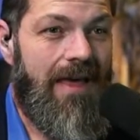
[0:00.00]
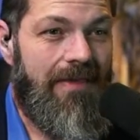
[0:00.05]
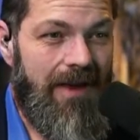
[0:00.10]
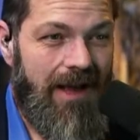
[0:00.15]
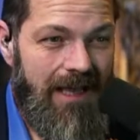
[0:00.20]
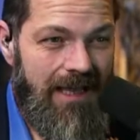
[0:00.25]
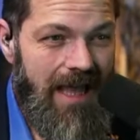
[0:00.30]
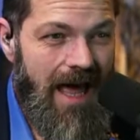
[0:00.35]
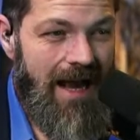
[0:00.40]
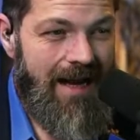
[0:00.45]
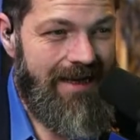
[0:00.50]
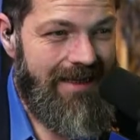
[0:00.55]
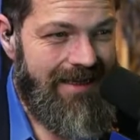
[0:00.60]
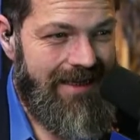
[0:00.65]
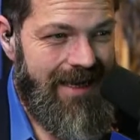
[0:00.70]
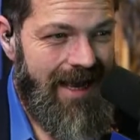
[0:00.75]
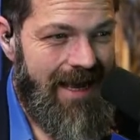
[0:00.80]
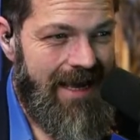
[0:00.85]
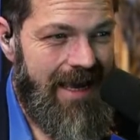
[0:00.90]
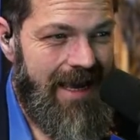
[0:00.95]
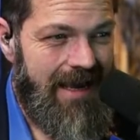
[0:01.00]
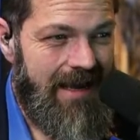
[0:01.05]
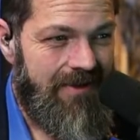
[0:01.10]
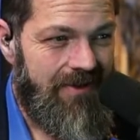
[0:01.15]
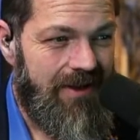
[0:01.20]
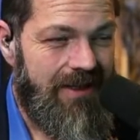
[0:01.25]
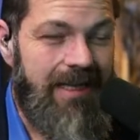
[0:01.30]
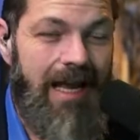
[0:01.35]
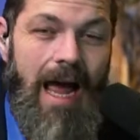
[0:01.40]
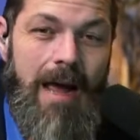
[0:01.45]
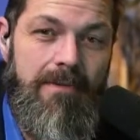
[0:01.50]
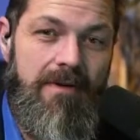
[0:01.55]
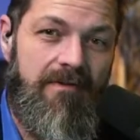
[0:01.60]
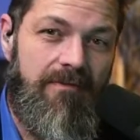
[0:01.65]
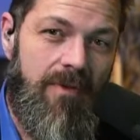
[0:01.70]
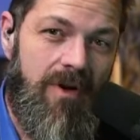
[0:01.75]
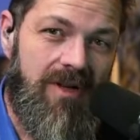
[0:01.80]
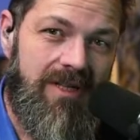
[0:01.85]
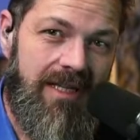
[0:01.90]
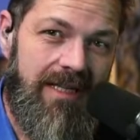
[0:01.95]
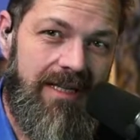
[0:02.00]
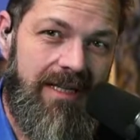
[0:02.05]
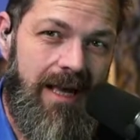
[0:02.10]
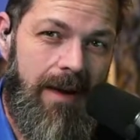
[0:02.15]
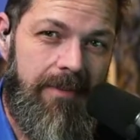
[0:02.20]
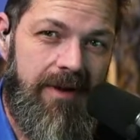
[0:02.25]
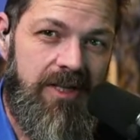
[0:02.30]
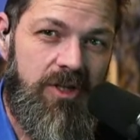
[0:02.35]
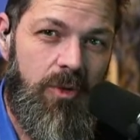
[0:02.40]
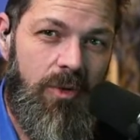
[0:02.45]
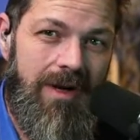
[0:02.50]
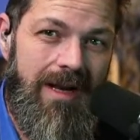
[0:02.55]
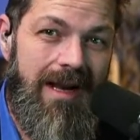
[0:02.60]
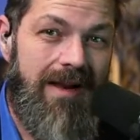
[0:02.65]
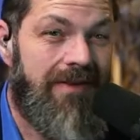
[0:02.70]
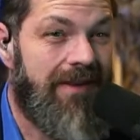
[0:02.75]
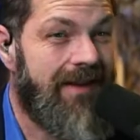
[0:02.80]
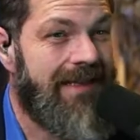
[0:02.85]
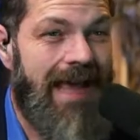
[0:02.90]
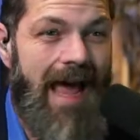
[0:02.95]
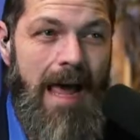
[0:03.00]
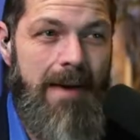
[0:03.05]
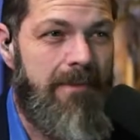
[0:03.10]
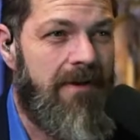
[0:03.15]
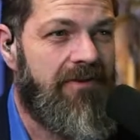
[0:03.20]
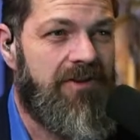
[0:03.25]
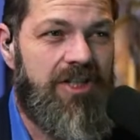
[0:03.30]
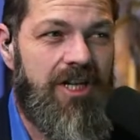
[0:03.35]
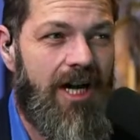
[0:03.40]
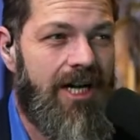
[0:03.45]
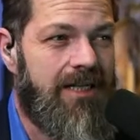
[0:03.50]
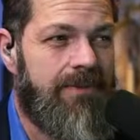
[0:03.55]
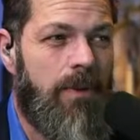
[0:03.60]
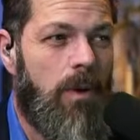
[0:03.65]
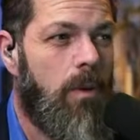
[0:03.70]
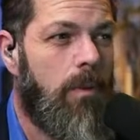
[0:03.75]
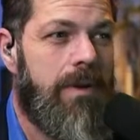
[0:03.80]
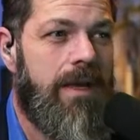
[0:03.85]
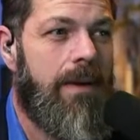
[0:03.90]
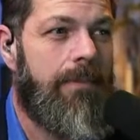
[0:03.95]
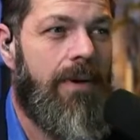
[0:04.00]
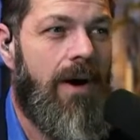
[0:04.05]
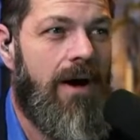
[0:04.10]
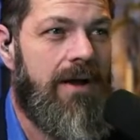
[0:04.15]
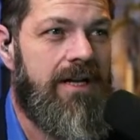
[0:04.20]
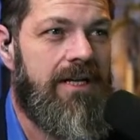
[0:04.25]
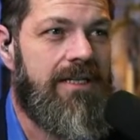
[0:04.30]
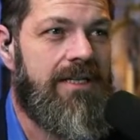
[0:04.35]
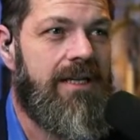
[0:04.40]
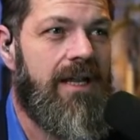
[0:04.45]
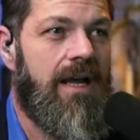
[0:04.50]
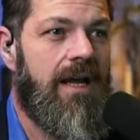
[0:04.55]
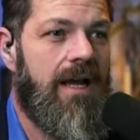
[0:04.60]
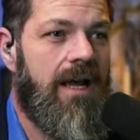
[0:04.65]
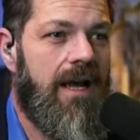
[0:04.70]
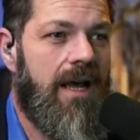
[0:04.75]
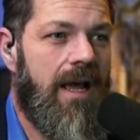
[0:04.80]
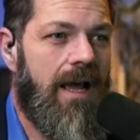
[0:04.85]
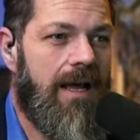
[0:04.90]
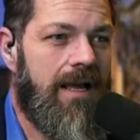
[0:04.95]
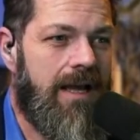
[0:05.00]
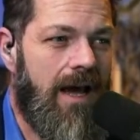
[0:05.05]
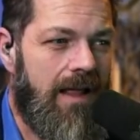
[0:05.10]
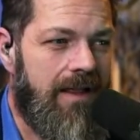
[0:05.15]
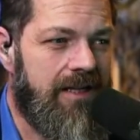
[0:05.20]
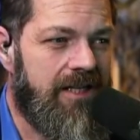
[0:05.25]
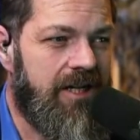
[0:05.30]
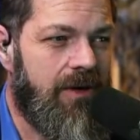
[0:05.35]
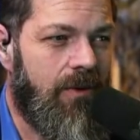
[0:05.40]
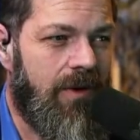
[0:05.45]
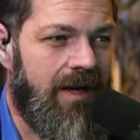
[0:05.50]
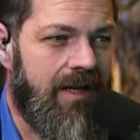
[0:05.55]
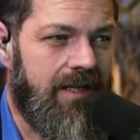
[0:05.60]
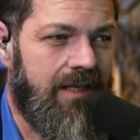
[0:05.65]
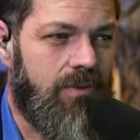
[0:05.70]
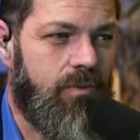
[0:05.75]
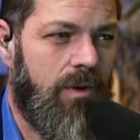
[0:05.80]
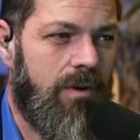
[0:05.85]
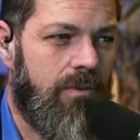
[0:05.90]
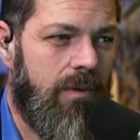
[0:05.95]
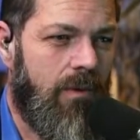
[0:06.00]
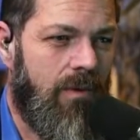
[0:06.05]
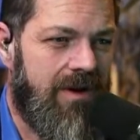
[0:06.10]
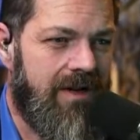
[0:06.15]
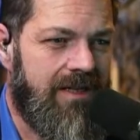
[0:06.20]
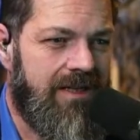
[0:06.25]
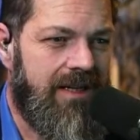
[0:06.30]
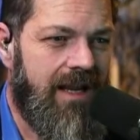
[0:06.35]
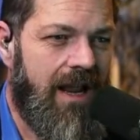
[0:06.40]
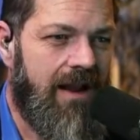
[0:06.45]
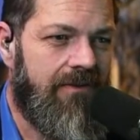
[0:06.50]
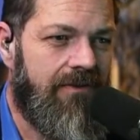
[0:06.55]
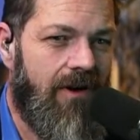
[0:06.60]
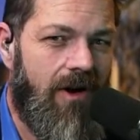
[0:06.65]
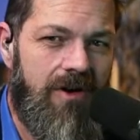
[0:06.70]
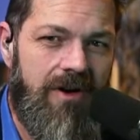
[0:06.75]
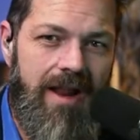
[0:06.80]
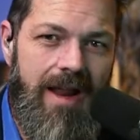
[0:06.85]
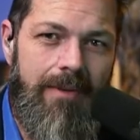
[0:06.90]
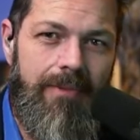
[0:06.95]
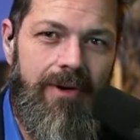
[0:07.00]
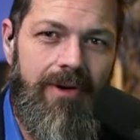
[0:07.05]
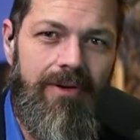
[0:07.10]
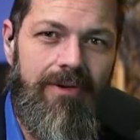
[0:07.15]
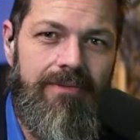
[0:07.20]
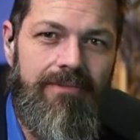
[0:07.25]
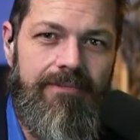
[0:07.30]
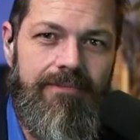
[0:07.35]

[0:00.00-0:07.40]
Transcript: The clock is ticking. The time of mercy is coming to an end. The time of judgment will be upon us. And golly gee whiz, wouldn't we want to save our neighbor?